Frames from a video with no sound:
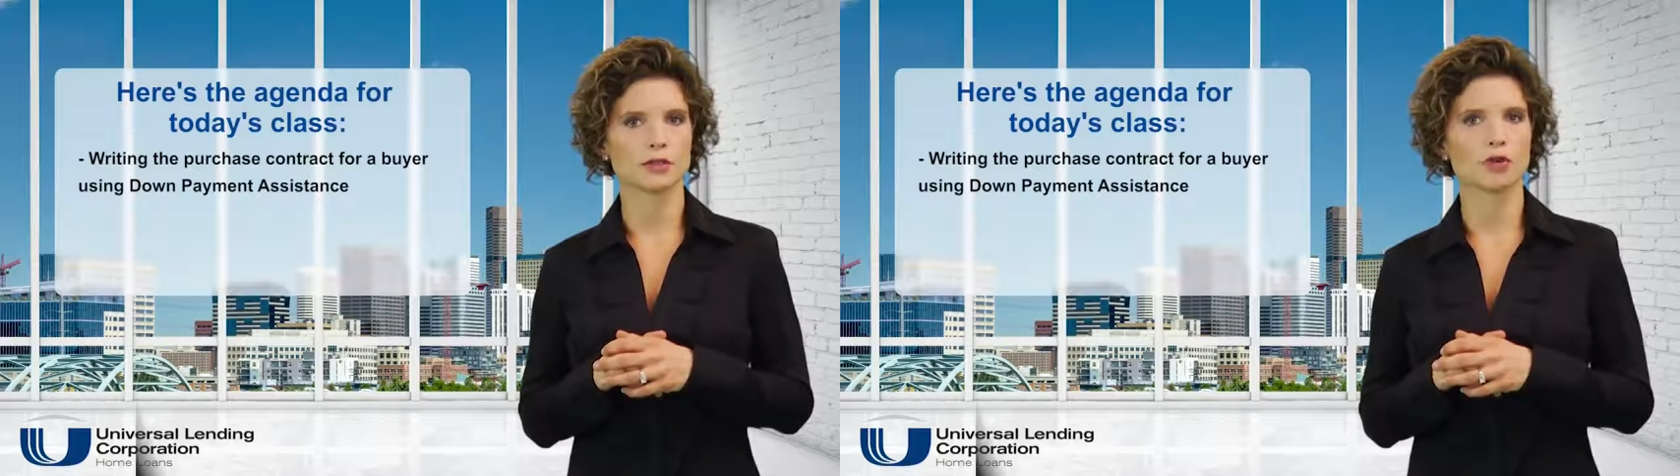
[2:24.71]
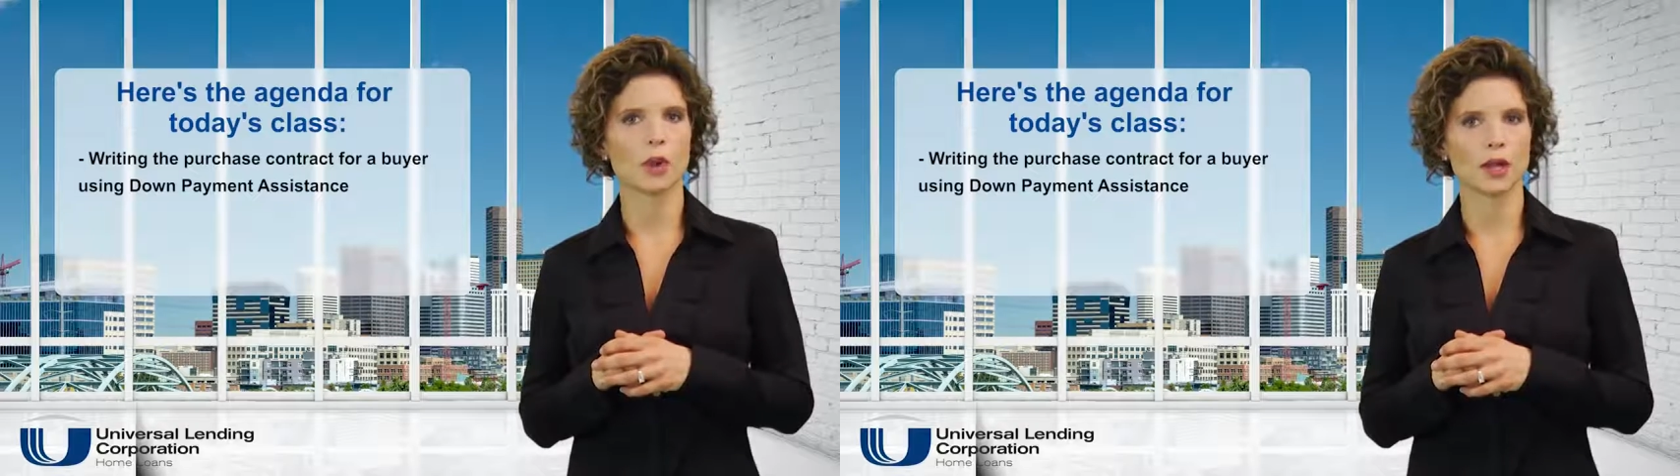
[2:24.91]

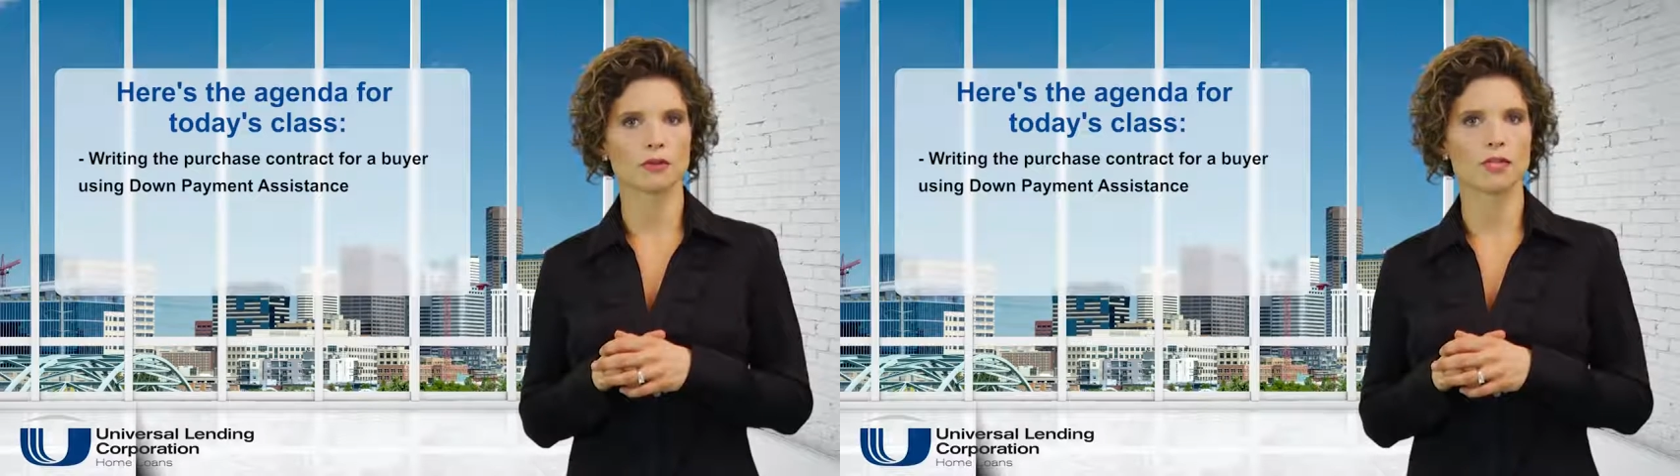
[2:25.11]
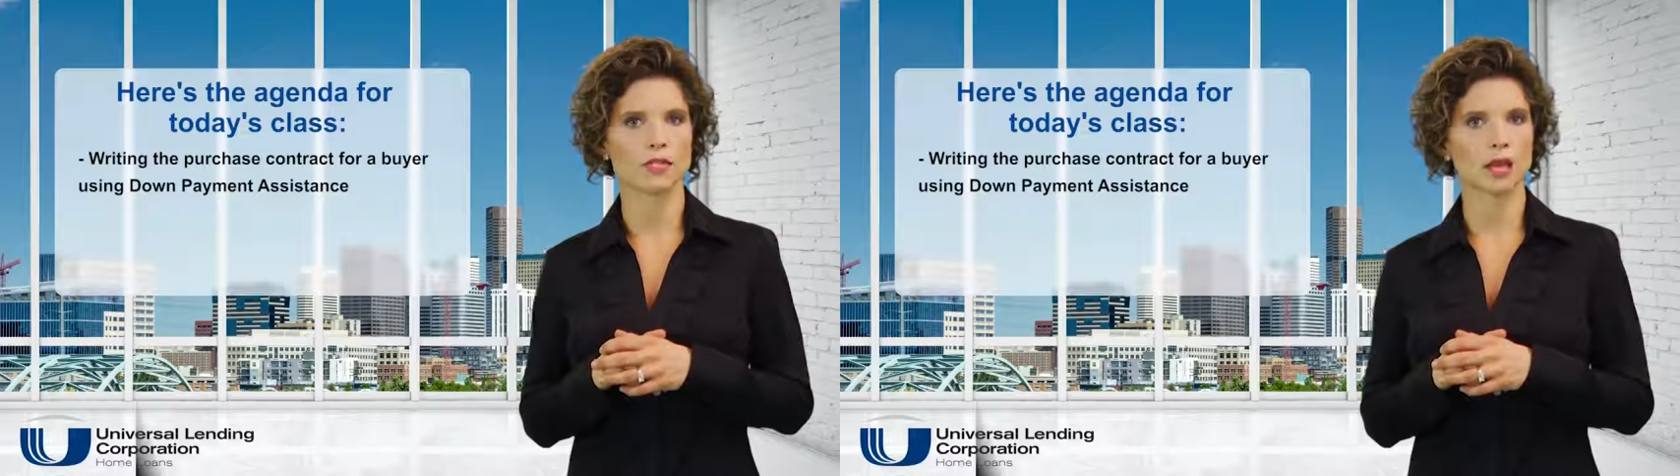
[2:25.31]
are
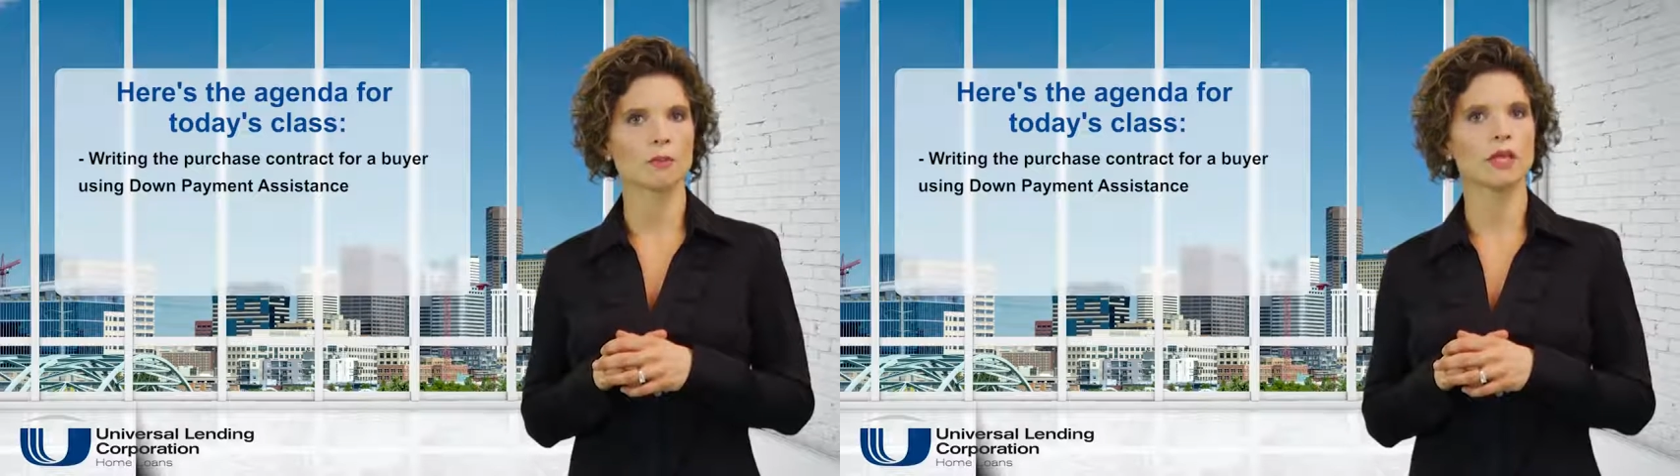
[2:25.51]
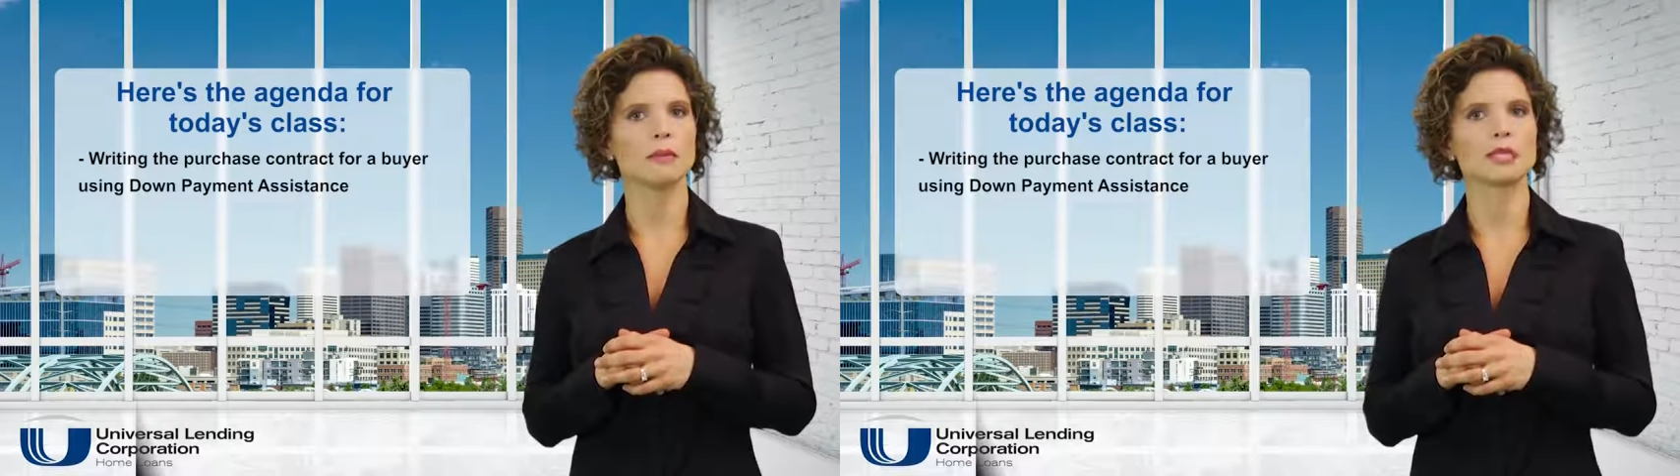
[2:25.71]
aware that down
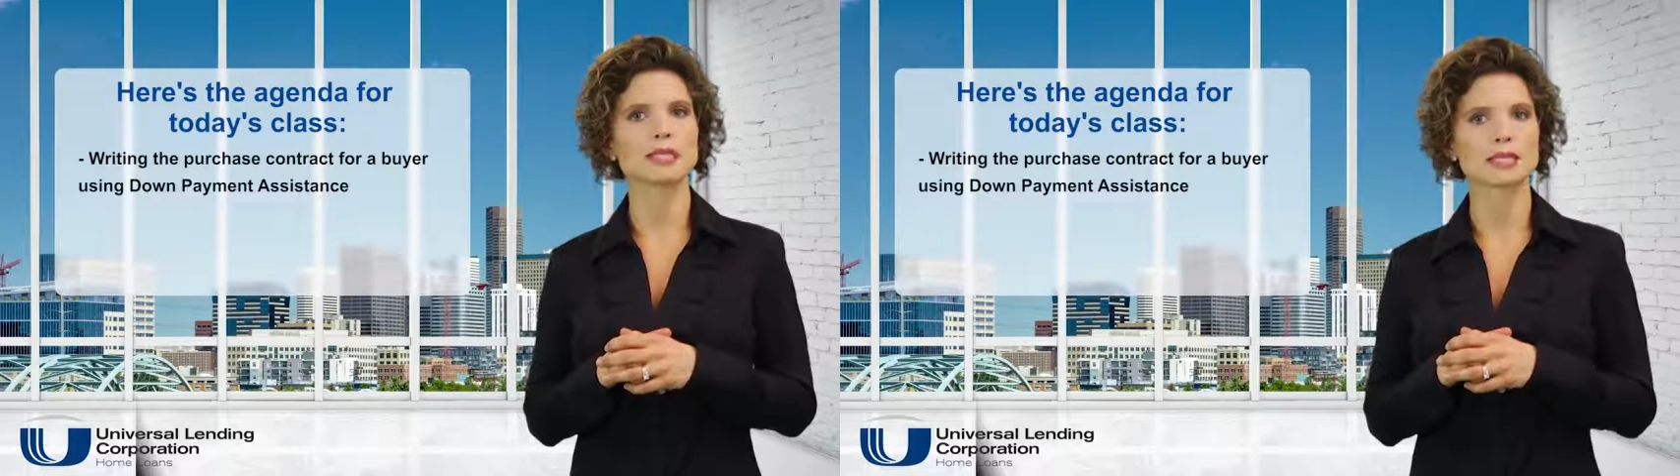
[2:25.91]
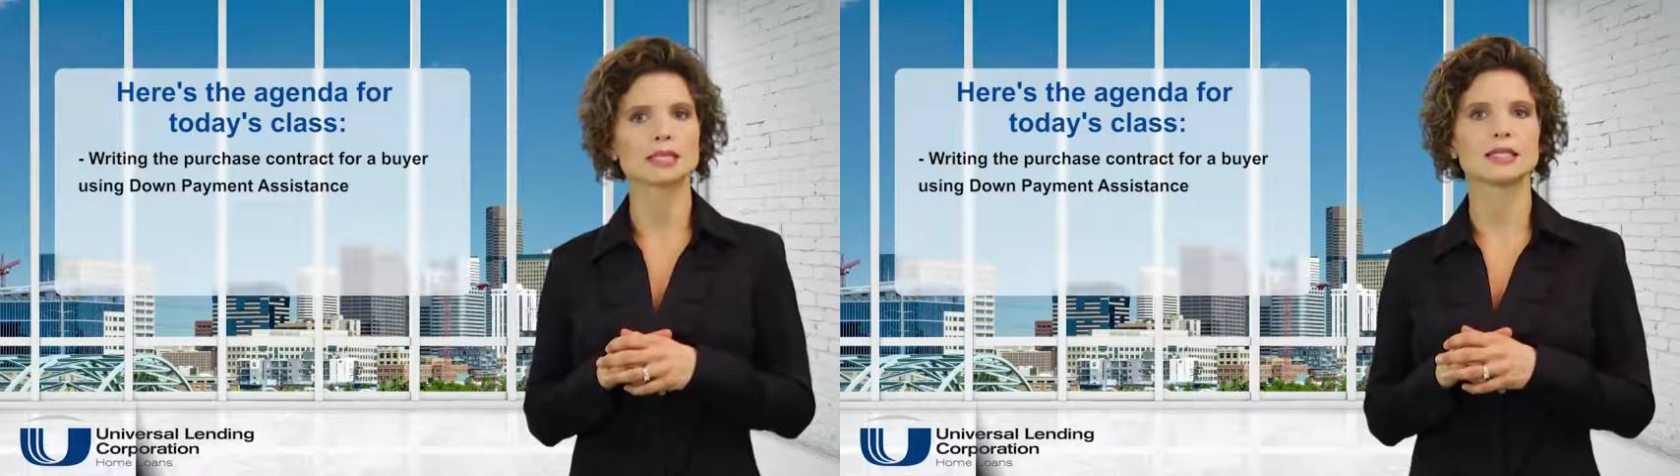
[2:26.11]
payment
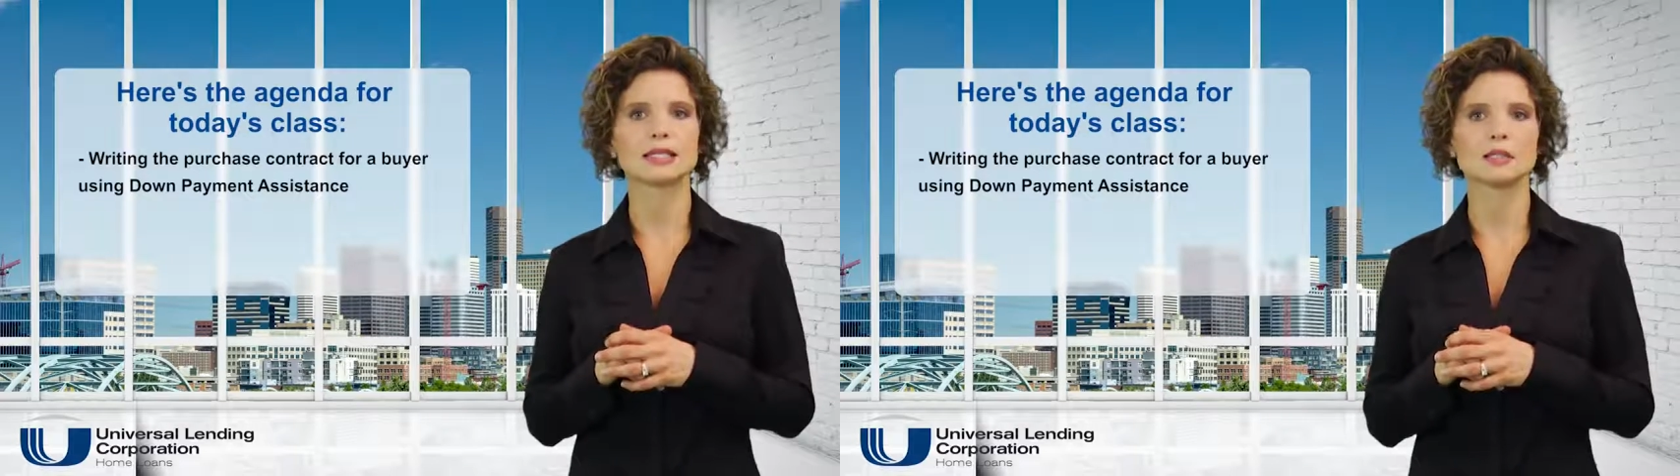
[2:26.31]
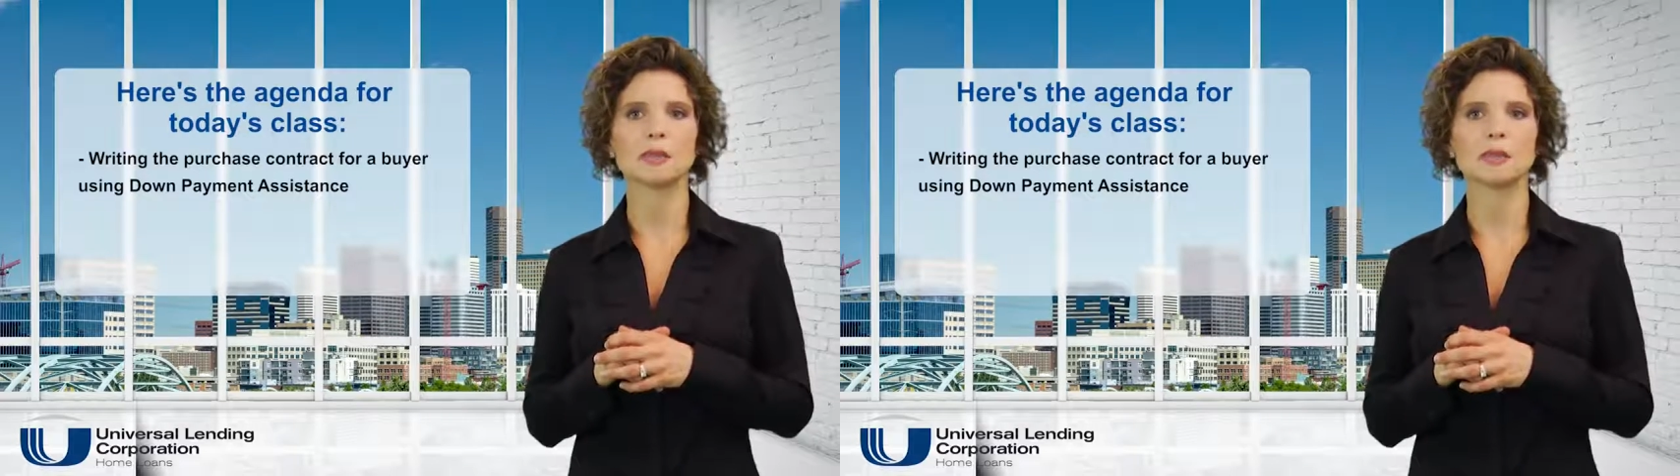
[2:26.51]
assistance is